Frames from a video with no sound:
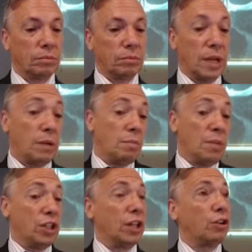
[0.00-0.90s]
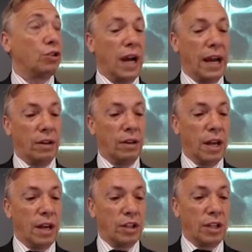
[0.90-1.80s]
We're missing our triangle.
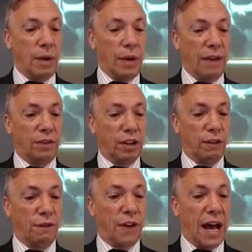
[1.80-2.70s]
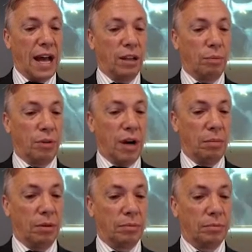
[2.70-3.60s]
So now we have to define the problem.